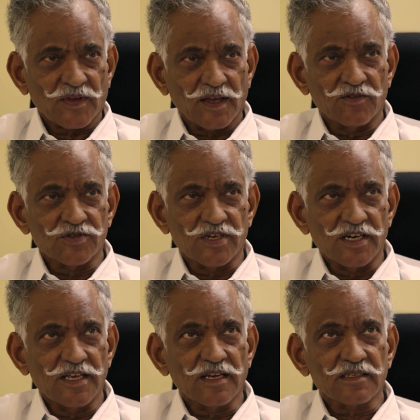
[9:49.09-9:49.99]
I was
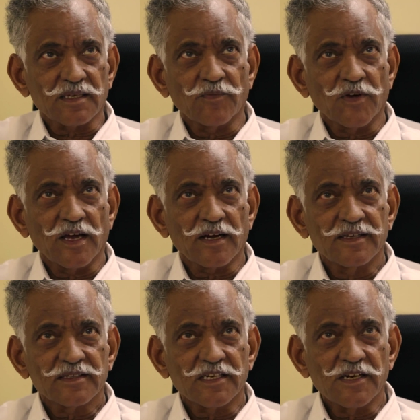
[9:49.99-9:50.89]
reading somewhere,
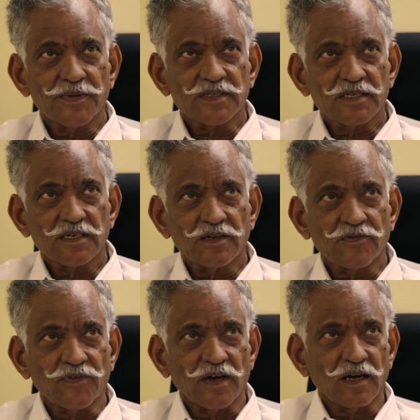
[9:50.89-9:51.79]
30%
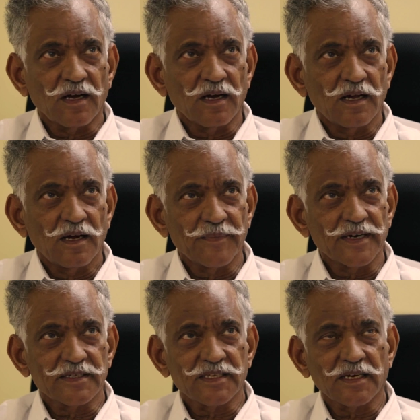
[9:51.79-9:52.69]
of
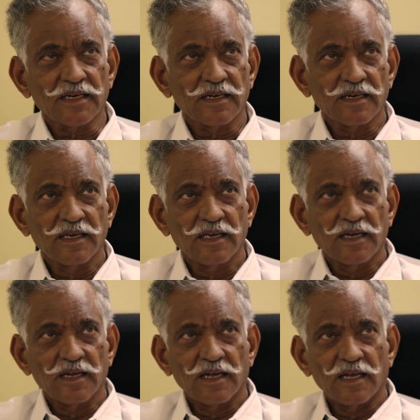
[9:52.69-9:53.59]
medicine
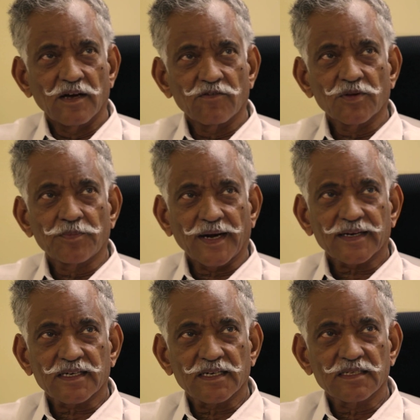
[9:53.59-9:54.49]
we
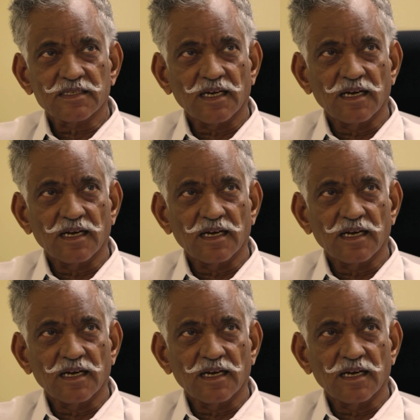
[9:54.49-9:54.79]
practice